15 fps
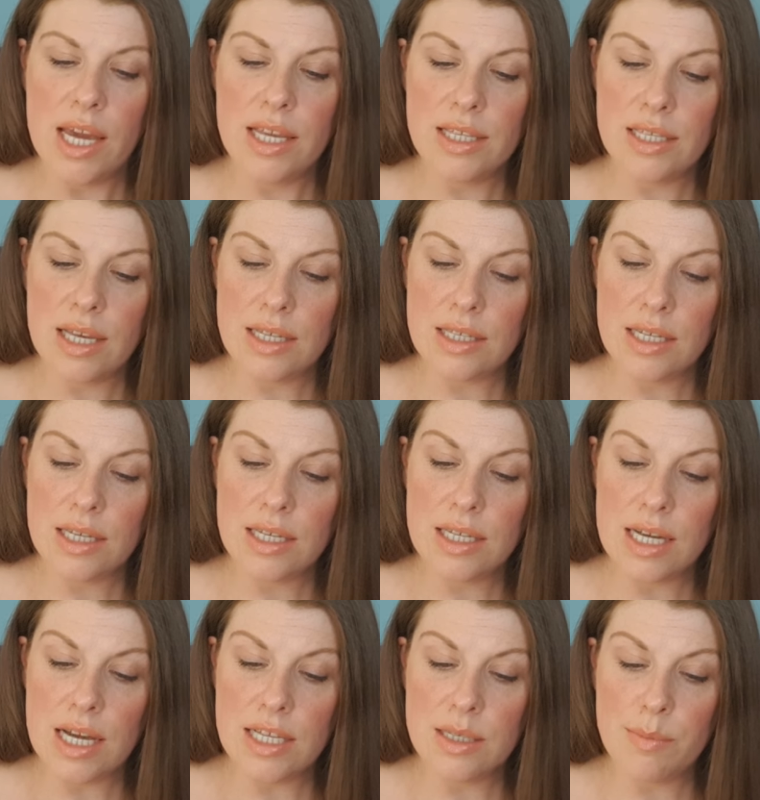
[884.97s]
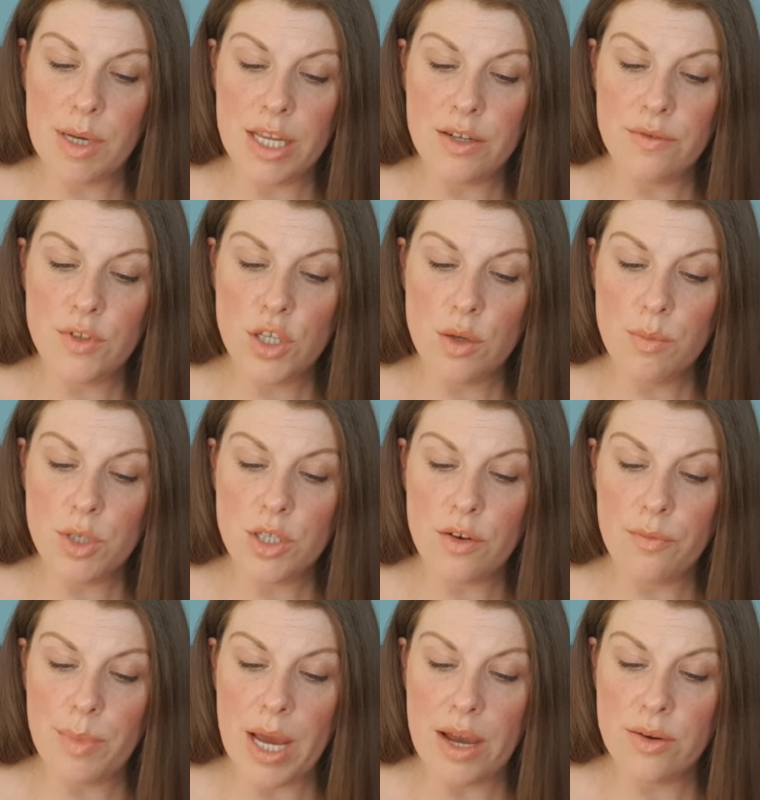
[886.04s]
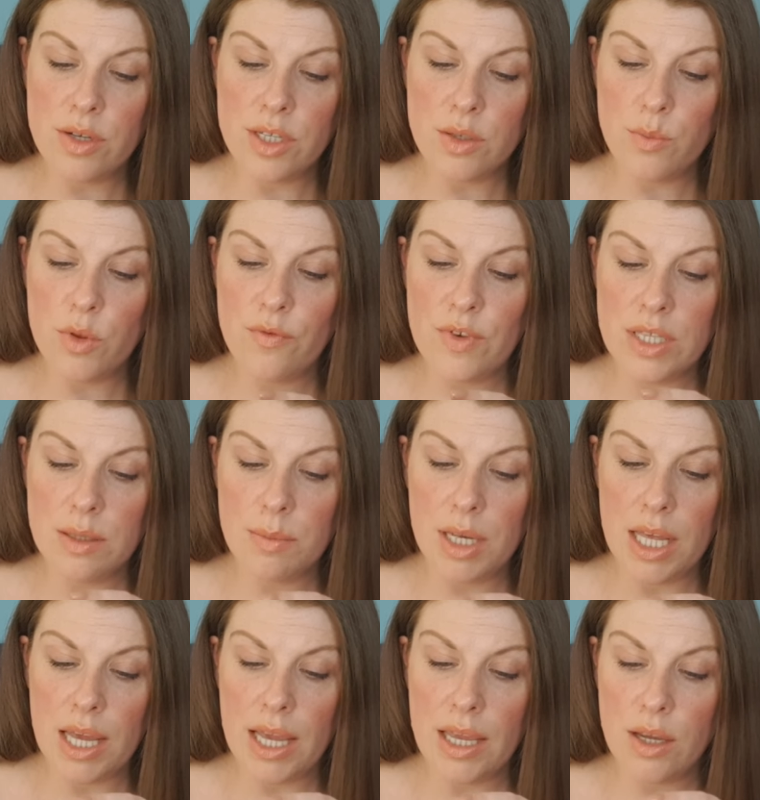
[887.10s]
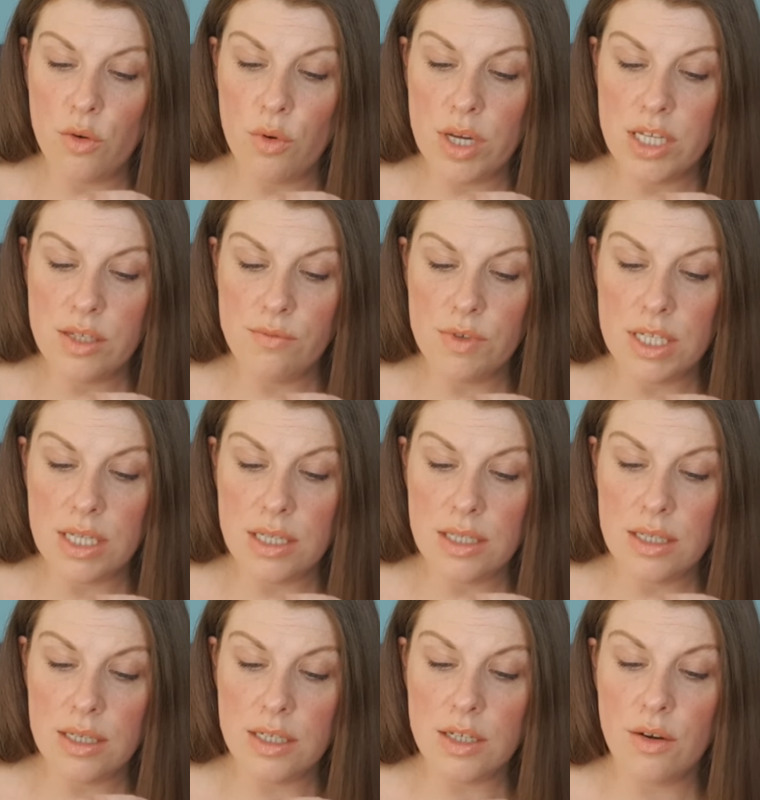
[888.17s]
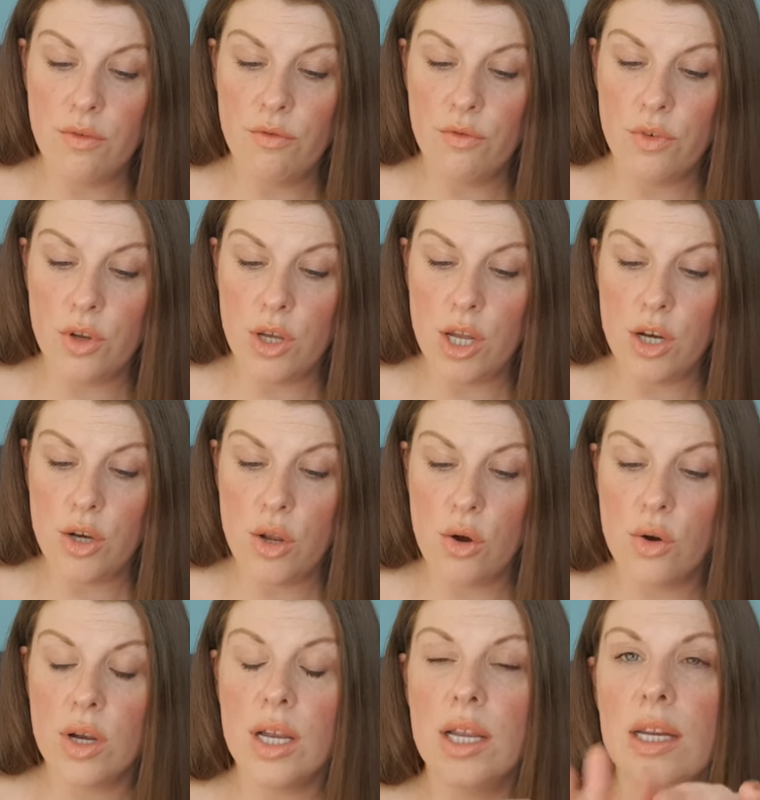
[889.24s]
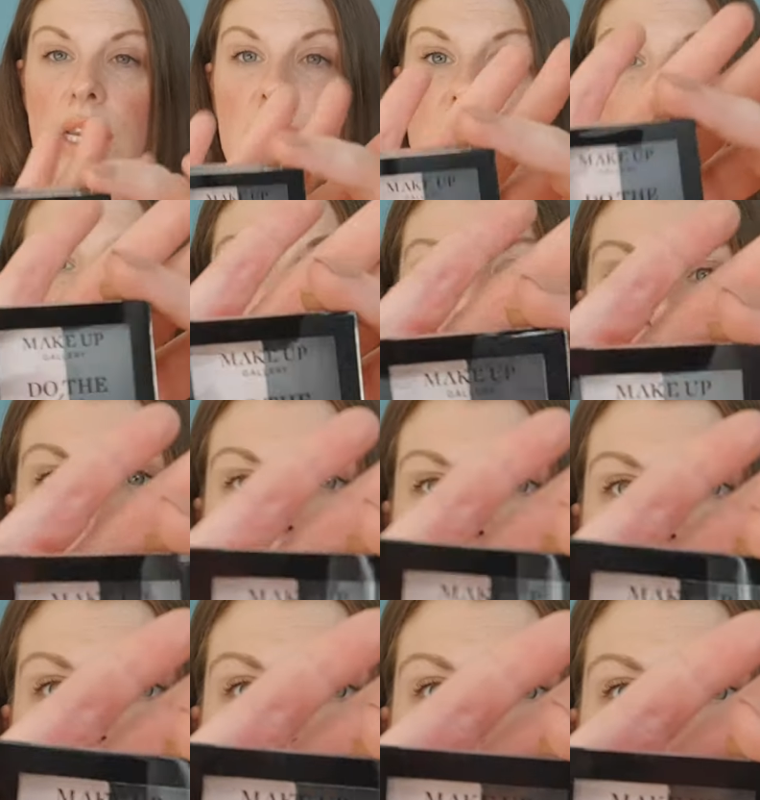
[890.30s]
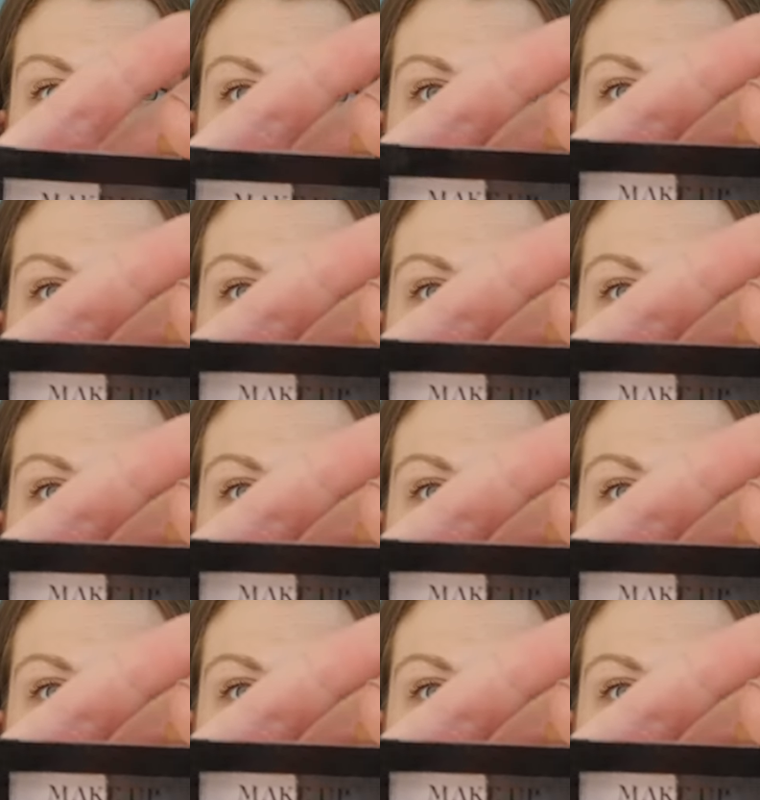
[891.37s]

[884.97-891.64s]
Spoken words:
It says it contains a blend of super soft powders with vitamin E, crease resistant for a longer lasting wear.